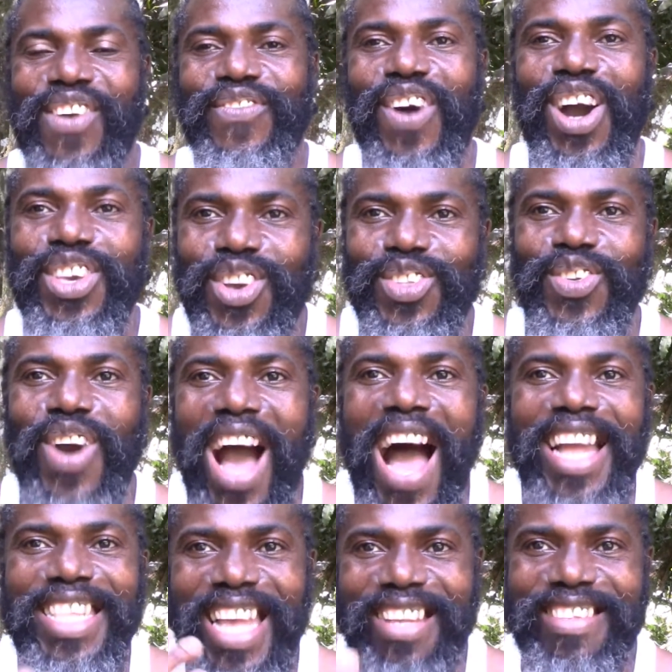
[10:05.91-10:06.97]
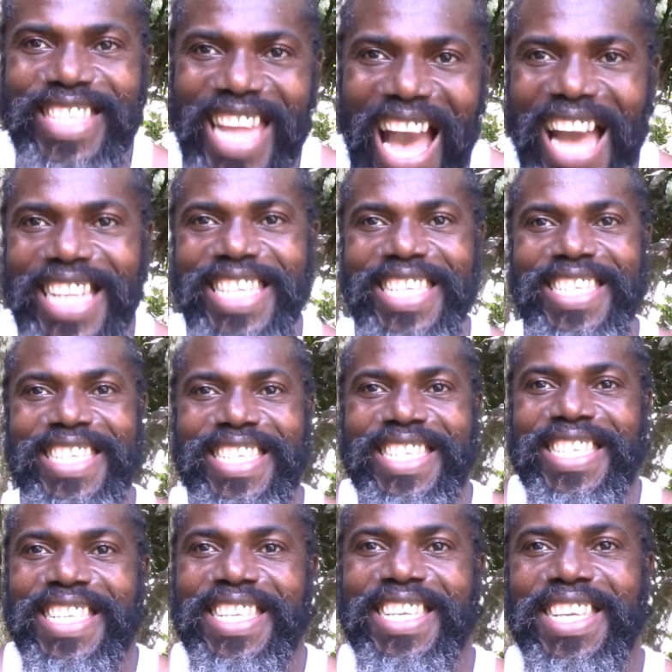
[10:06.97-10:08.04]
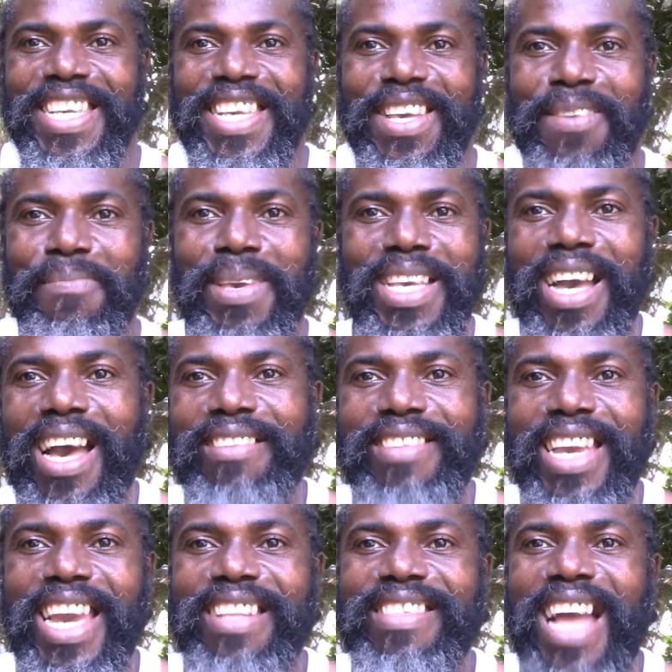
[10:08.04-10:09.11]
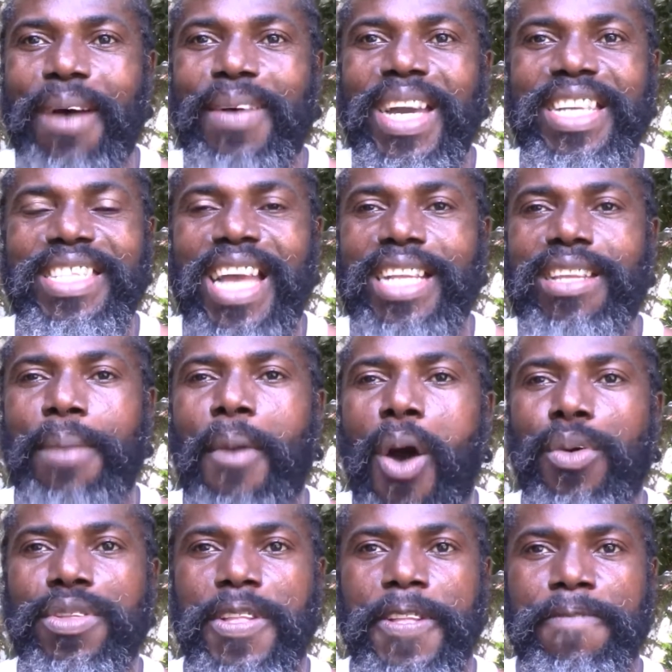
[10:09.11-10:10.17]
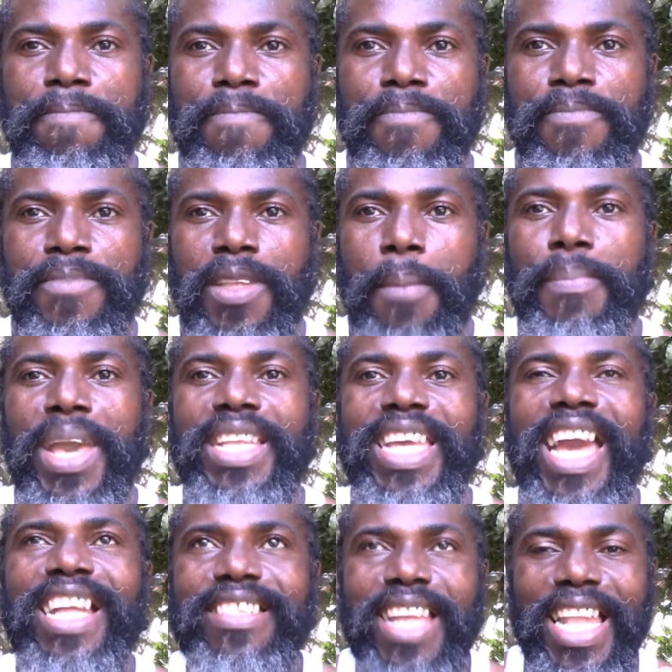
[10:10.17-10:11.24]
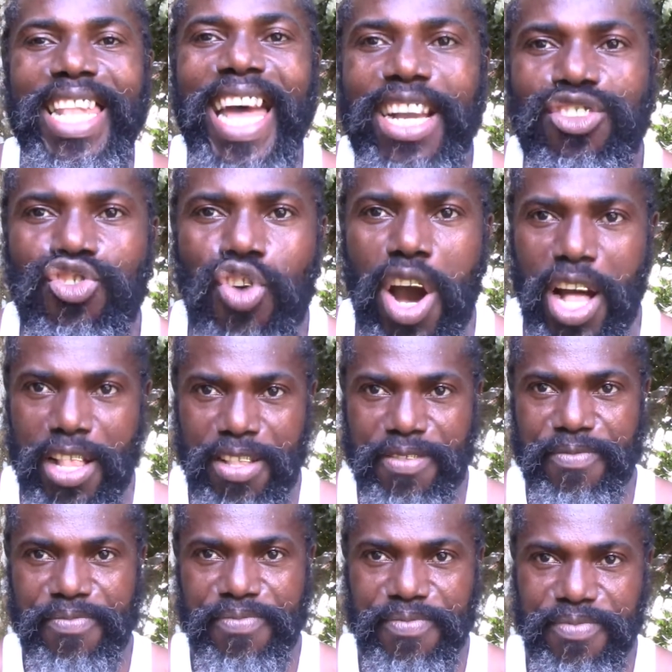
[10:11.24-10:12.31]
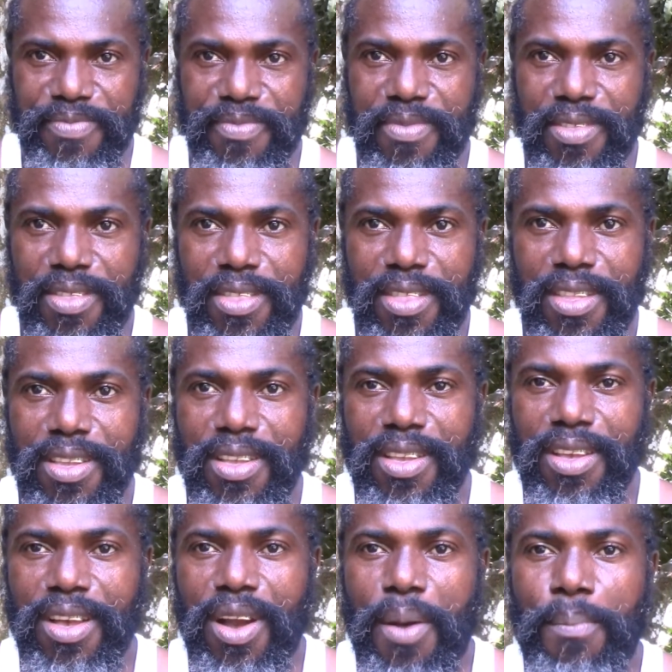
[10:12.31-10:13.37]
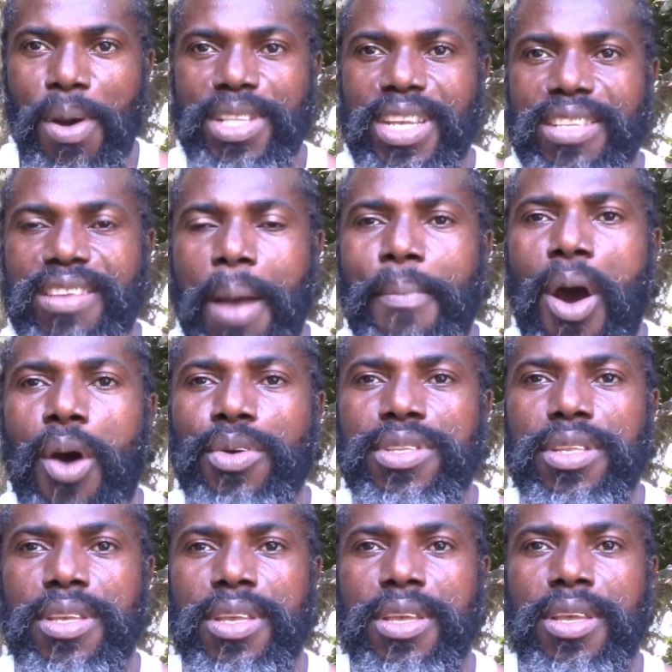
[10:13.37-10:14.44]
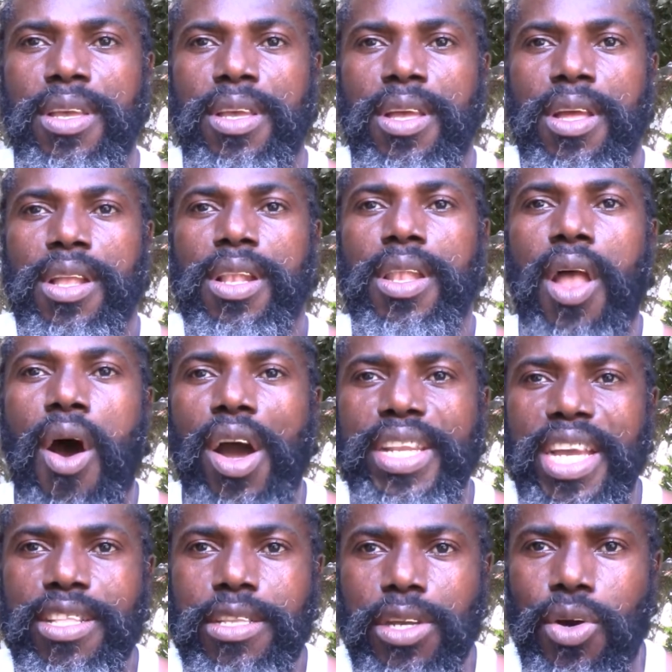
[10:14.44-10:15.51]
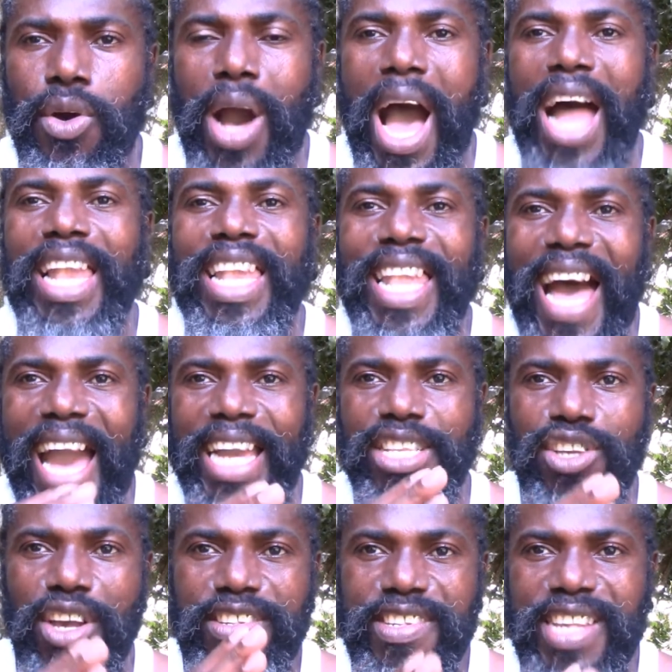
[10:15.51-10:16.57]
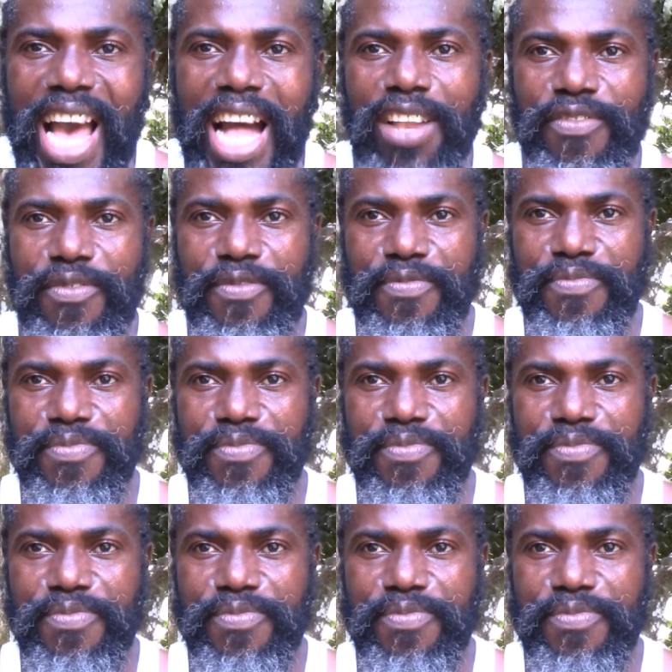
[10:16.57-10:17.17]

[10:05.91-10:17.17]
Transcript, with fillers: for you to understand because it's not, it's not about being intellectual, but it's about learning to align yourself